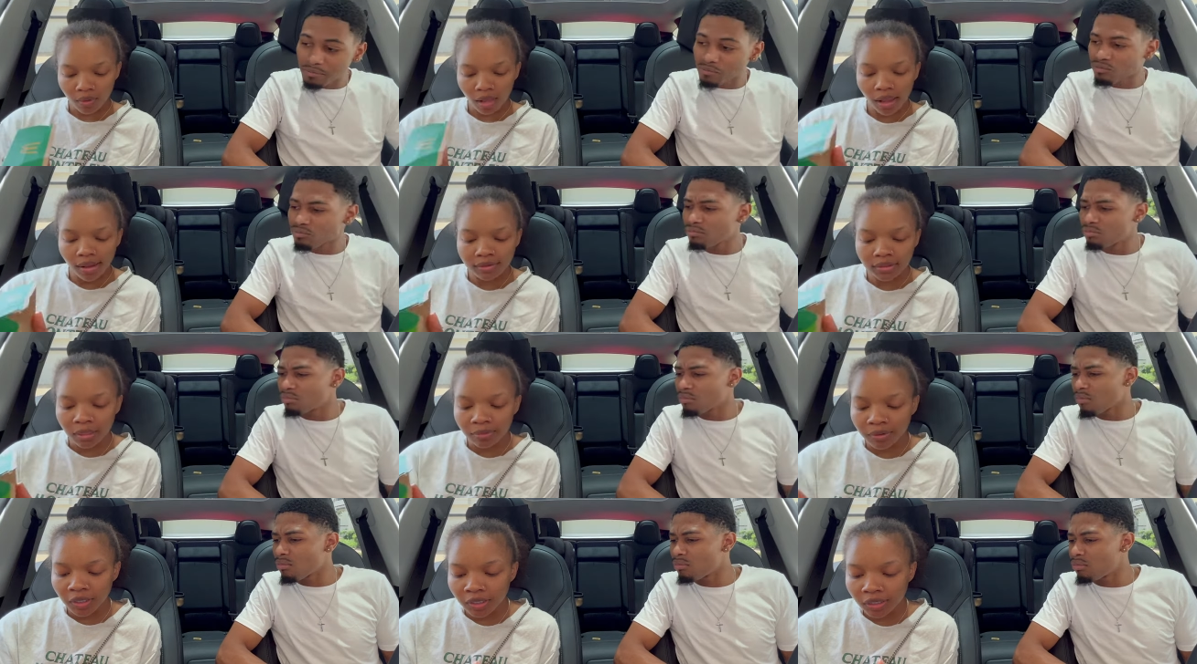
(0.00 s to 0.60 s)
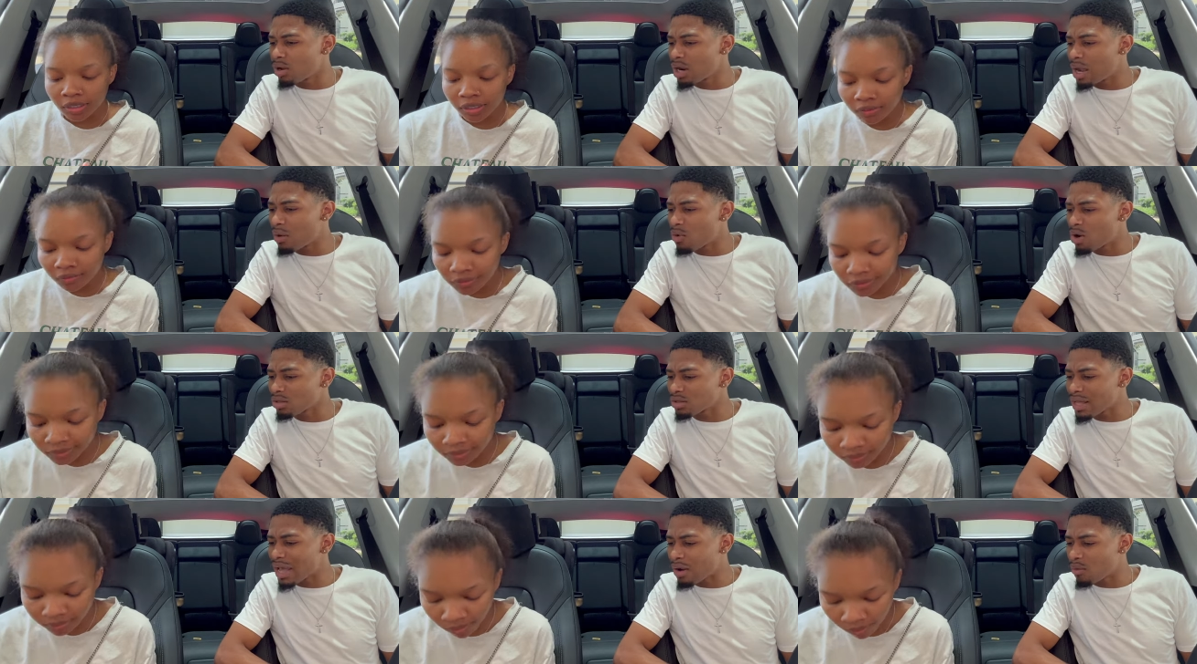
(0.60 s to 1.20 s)
Speaker 1: I got the but I
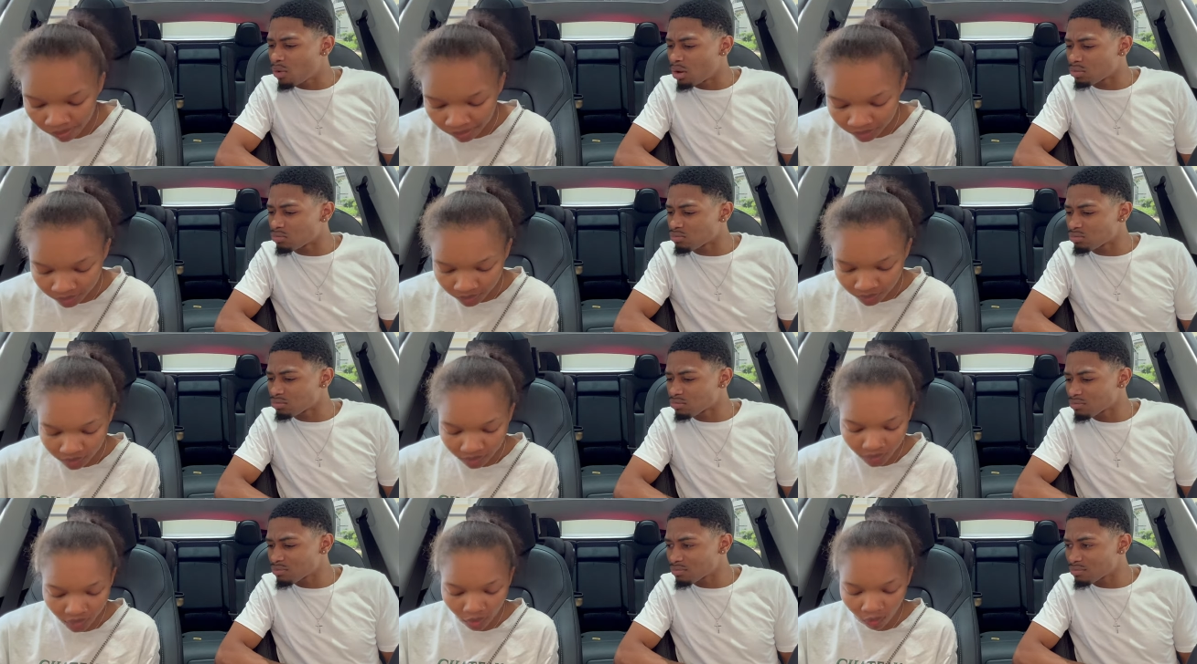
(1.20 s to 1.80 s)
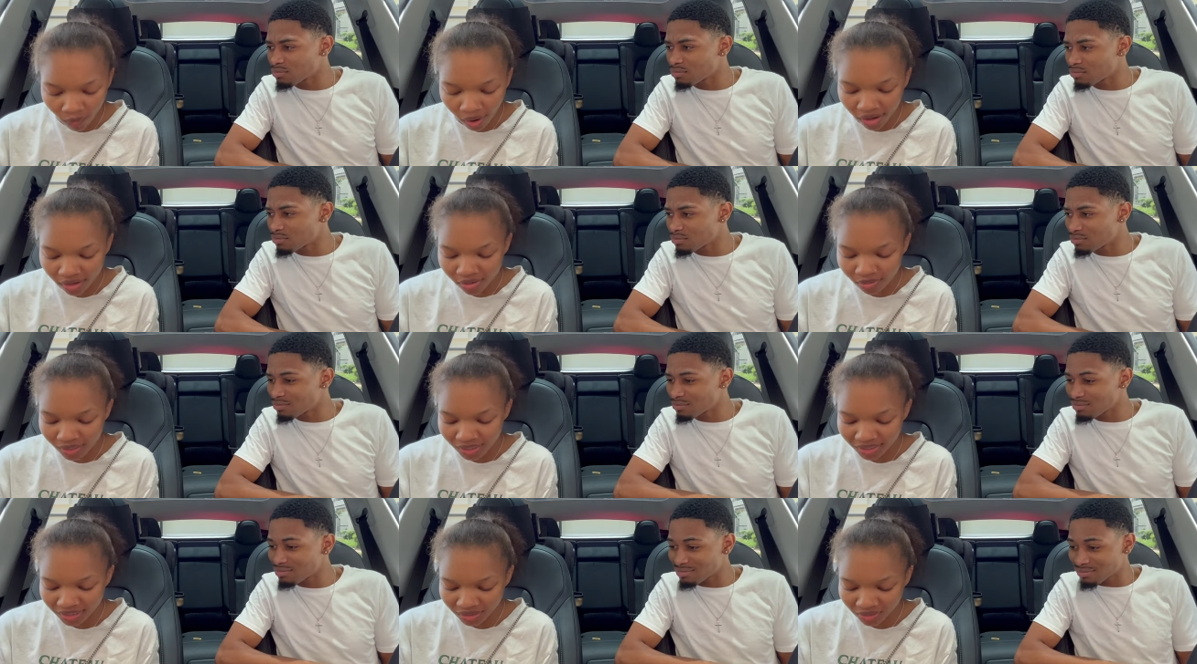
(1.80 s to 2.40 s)
want that one. Why do you
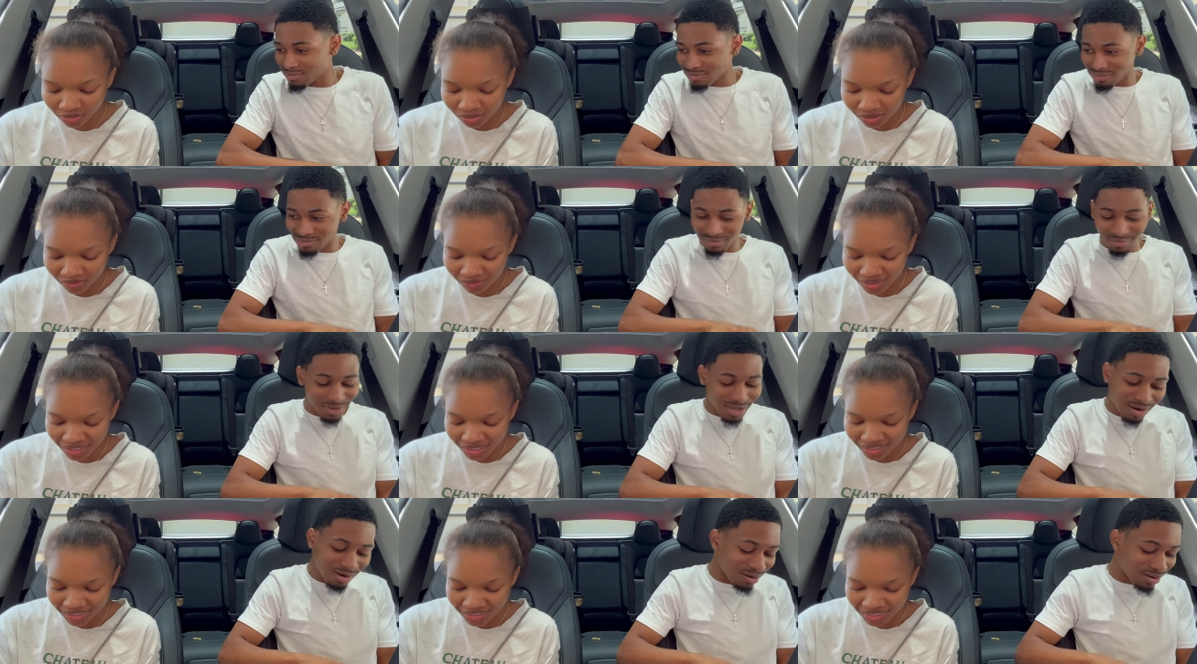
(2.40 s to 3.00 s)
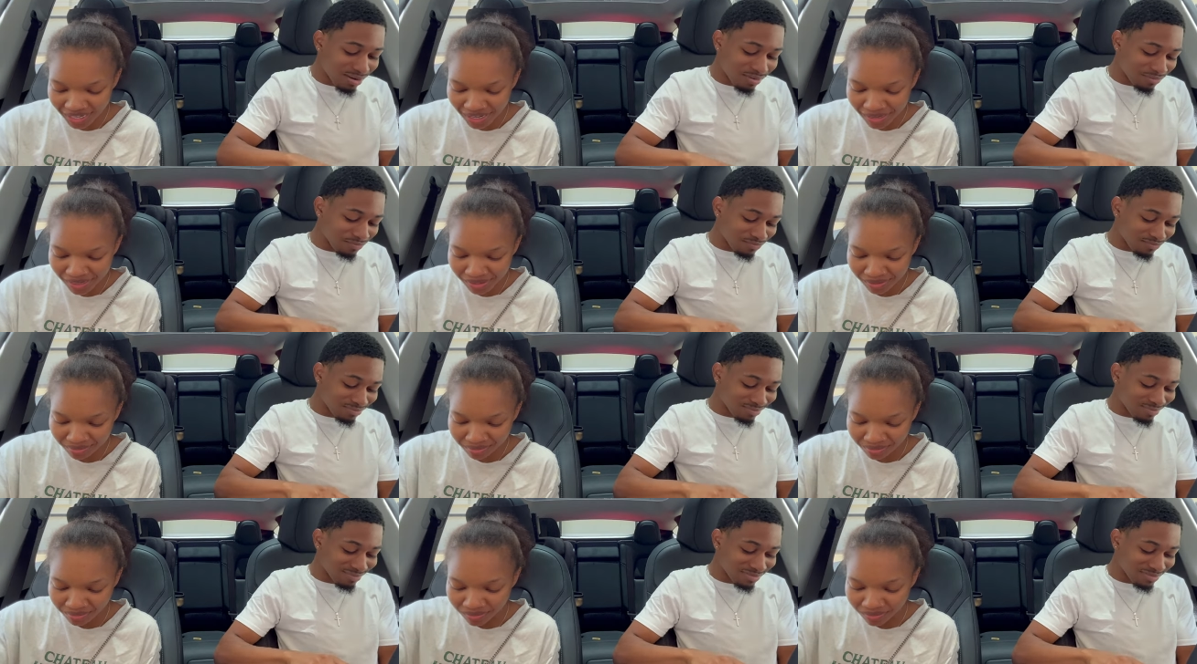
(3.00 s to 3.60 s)
want this one? They're the same.